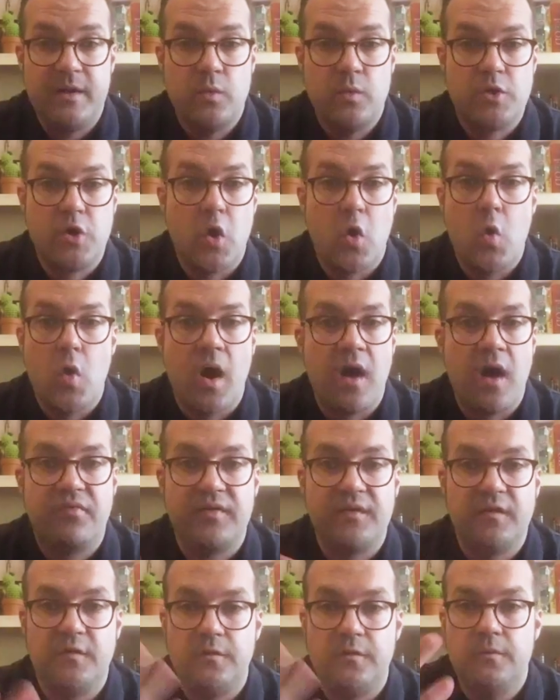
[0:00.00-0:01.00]
would go off
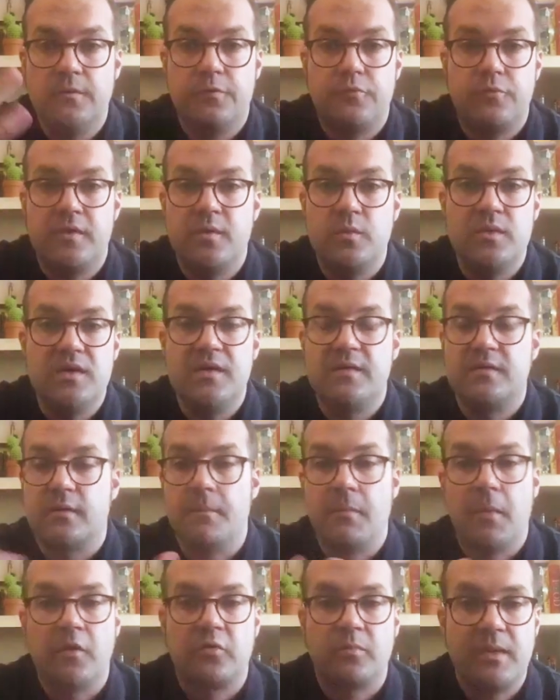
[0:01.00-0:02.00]
in two, three weeks, a
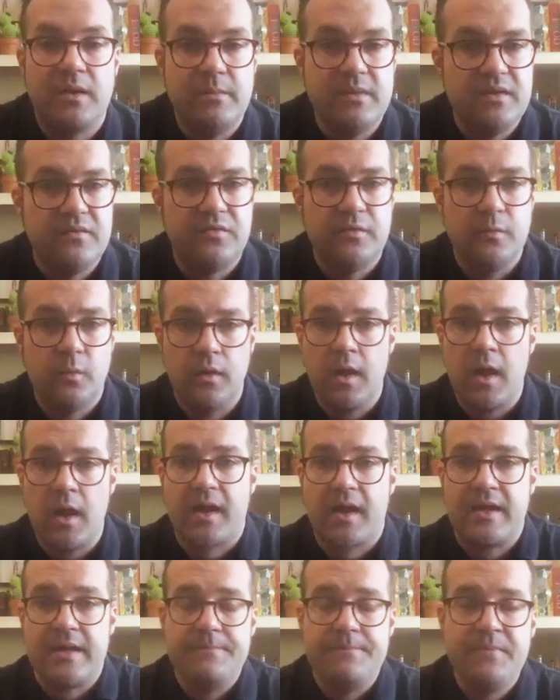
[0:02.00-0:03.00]
month, maybe if you were
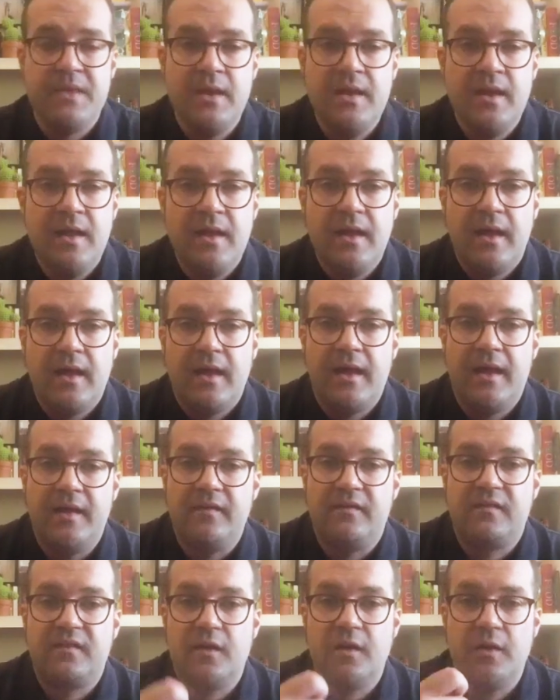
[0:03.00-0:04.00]
lucky. And
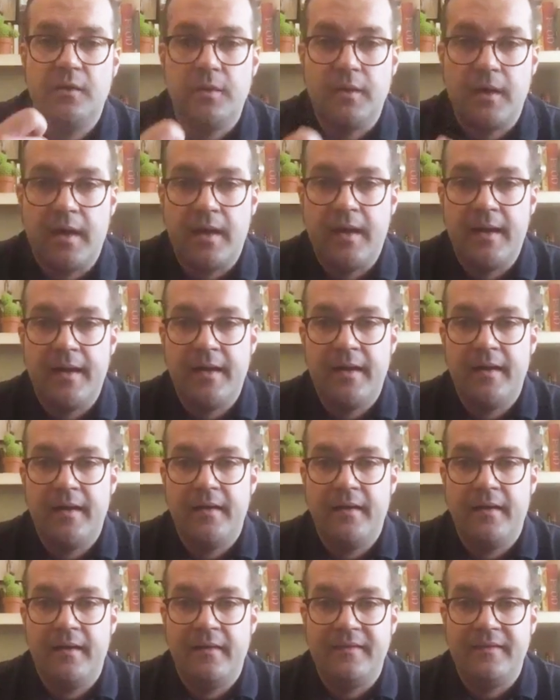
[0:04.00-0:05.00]
so
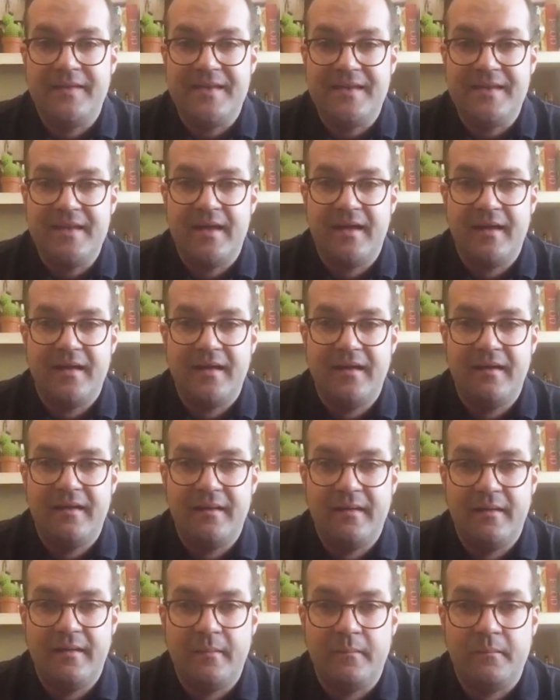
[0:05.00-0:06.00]
uh, the
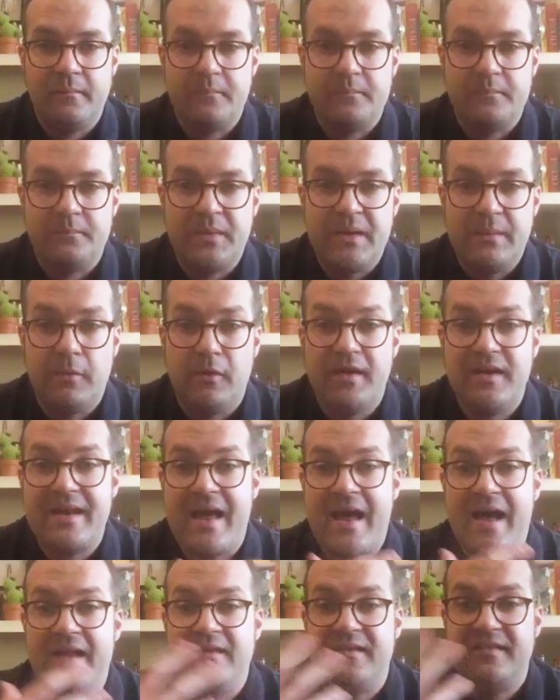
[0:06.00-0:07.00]
uh, people in
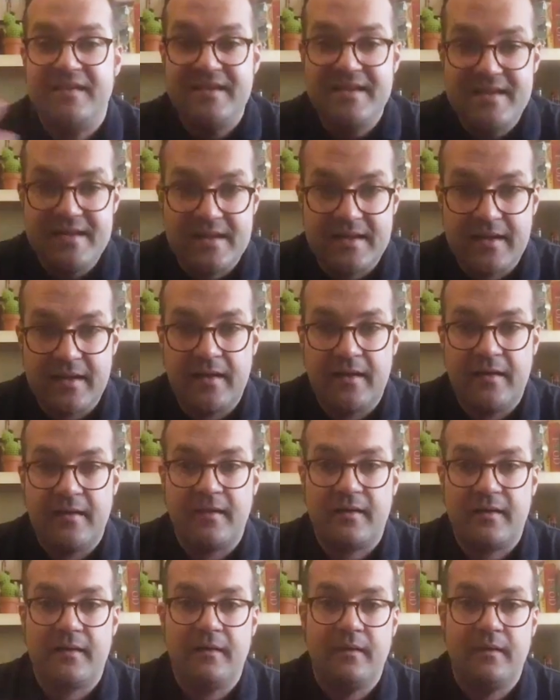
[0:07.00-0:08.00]
antique uh,
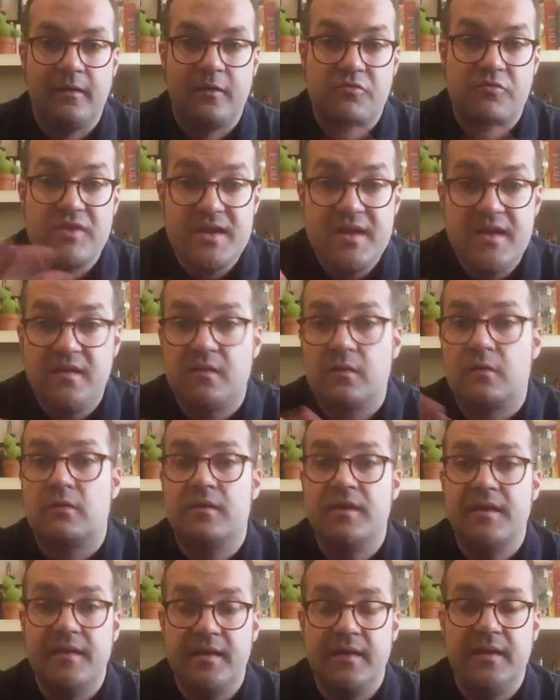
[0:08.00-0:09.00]
Greece or
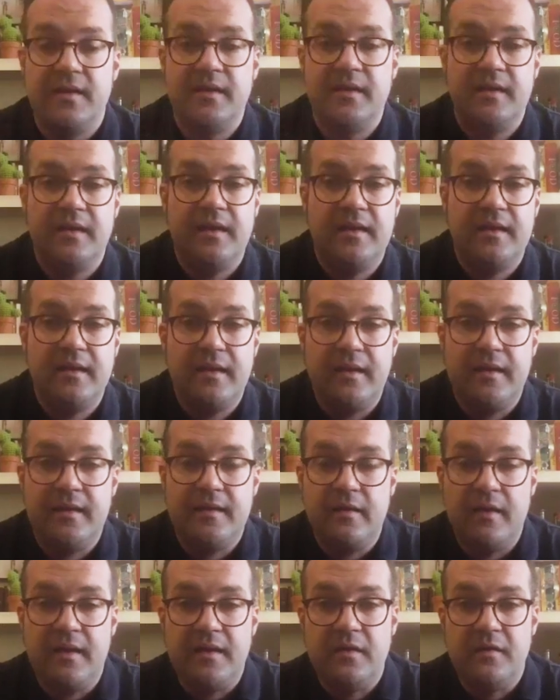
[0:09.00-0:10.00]
in, in, in,
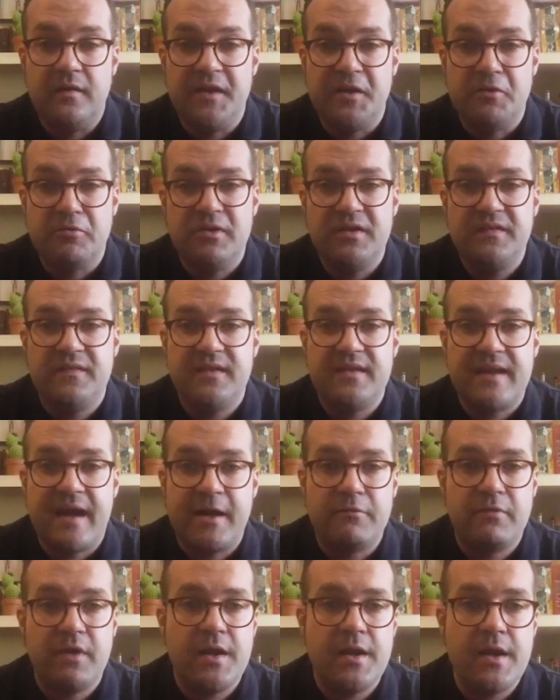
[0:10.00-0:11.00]
in, in the Near East, in
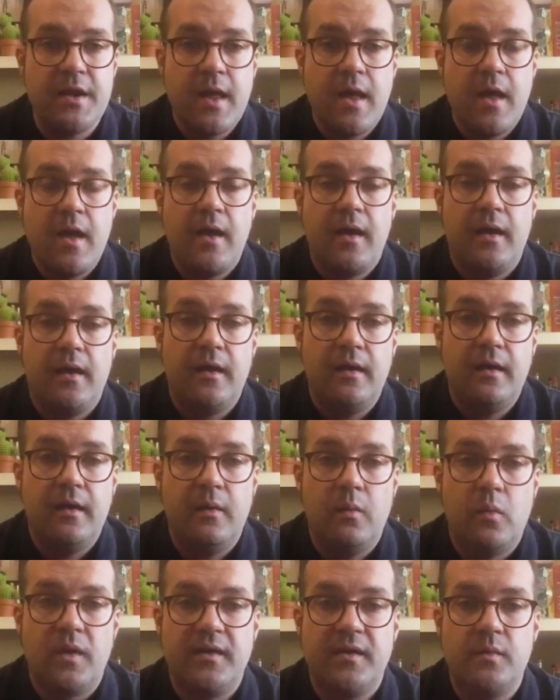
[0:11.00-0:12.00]
Iran, Uh,
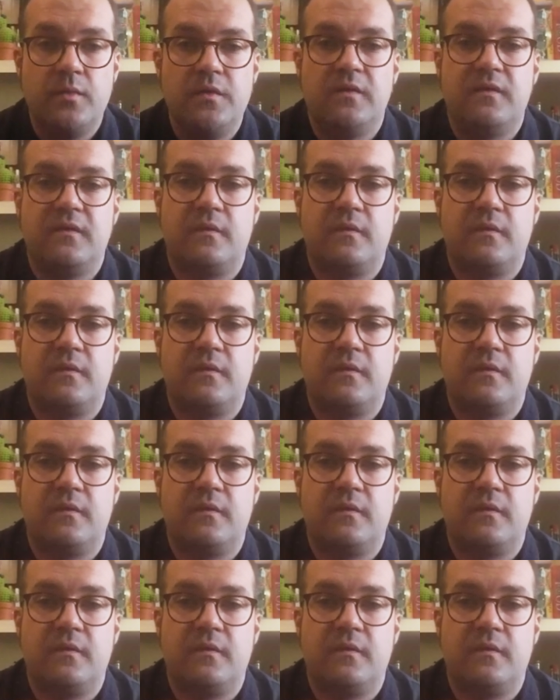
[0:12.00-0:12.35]
what they would